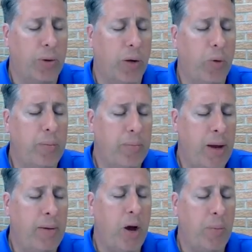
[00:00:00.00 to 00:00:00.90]
Can we
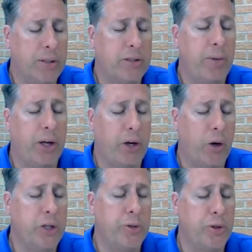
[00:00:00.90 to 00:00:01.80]
may help us to be an
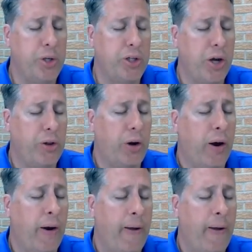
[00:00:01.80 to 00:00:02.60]
encouragement to each other